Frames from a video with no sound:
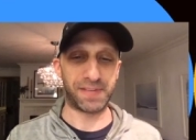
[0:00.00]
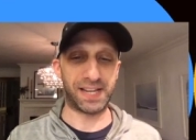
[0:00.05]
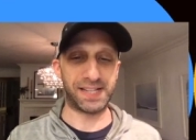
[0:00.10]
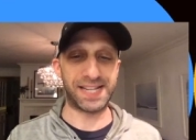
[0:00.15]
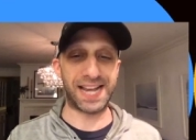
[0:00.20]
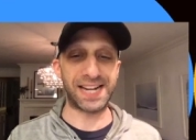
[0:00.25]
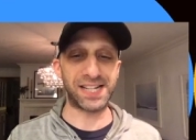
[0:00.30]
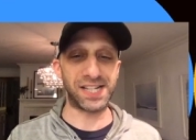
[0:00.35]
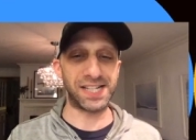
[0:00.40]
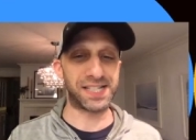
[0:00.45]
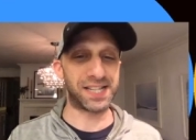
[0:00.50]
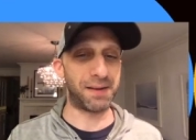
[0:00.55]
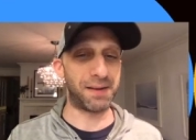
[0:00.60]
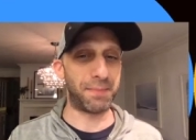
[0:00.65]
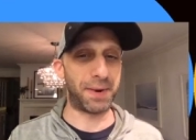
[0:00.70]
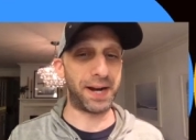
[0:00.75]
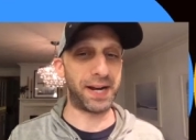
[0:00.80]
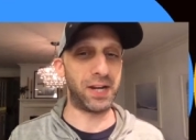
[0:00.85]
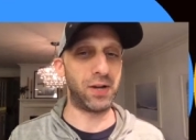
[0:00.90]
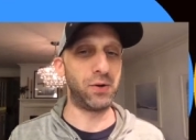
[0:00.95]
is actually
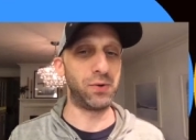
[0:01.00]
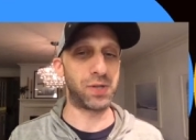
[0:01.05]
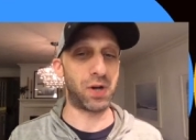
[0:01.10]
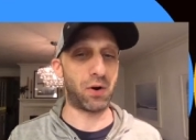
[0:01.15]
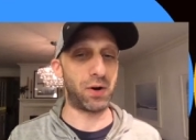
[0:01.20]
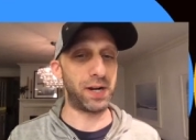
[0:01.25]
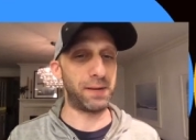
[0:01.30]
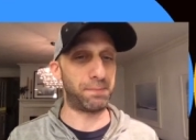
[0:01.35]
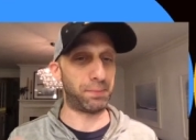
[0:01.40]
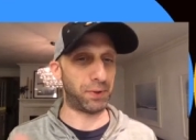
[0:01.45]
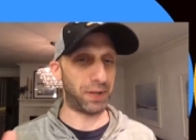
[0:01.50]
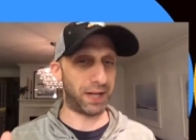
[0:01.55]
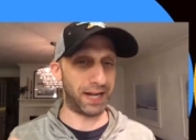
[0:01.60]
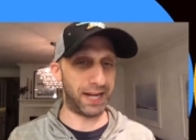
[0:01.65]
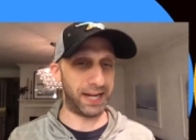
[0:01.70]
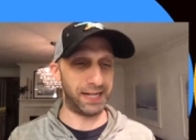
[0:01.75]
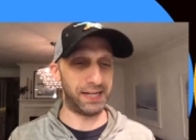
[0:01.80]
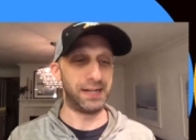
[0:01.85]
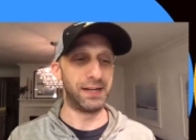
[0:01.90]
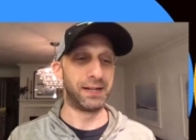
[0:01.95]
somebody who's already
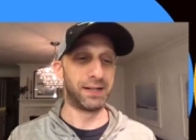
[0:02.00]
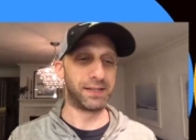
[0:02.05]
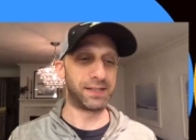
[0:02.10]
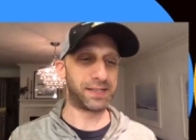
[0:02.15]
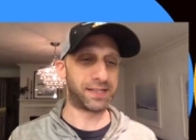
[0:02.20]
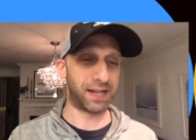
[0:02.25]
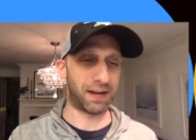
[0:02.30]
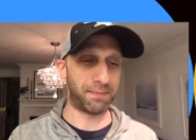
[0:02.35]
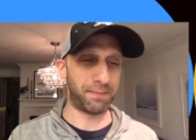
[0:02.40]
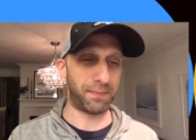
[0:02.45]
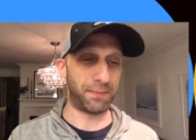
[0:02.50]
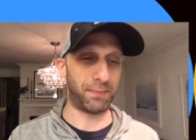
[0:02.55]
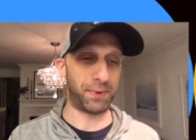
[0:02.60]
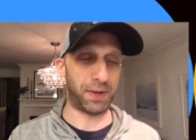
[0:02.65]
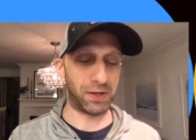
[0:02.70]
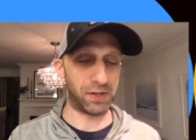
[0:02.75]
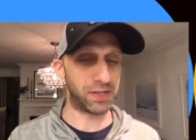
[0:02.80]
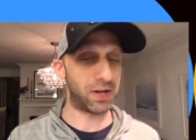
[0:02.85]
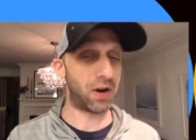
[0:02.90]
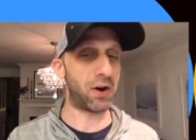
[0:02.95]
played some
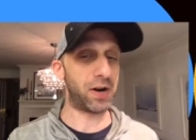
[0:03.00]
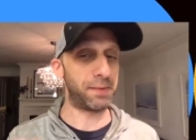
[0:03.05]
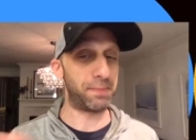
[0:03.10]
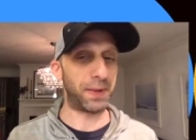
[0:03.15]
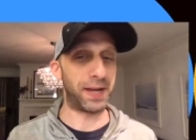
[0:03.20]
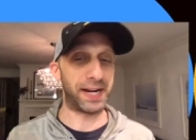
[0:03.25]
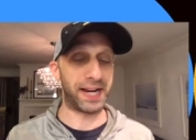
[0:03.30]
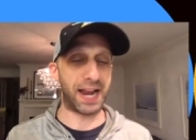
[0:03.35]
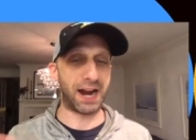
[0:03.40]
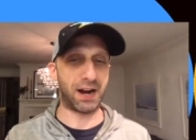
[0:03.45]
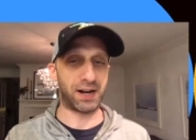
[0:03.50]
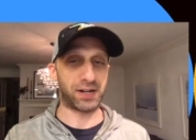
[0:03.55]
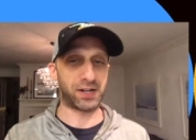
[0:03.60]
has already played a